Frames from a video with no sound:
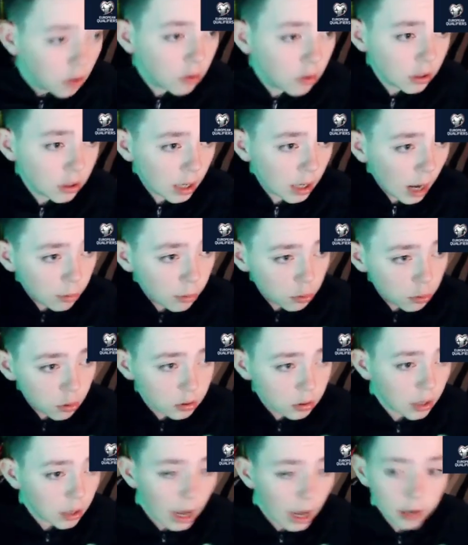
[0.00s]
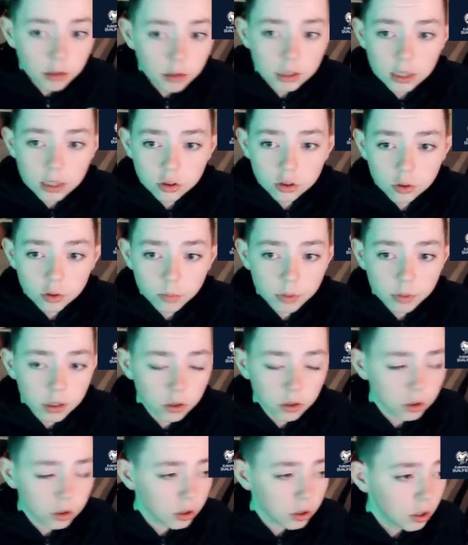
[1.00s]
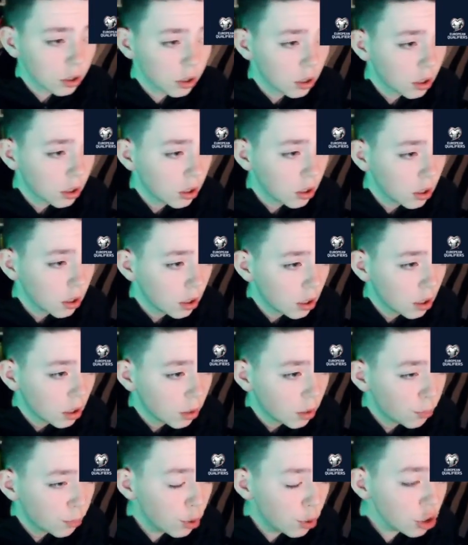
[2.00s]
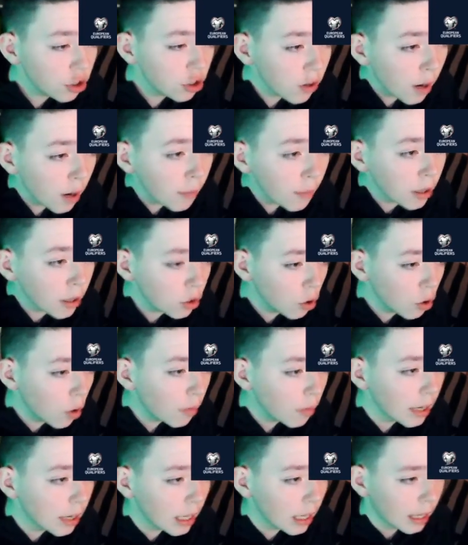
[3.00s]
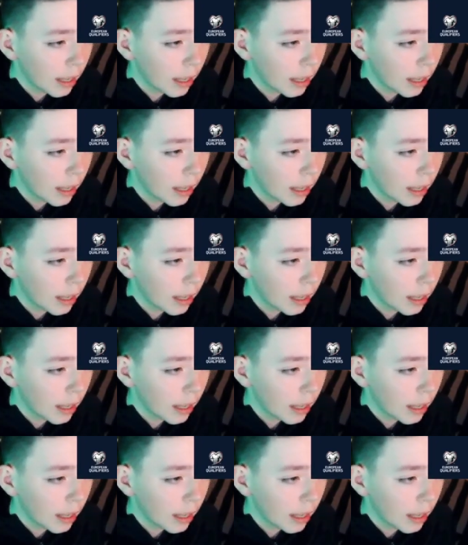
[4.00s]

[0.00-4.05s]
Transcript: absolutely not good, Israel players. Push it, McTominay.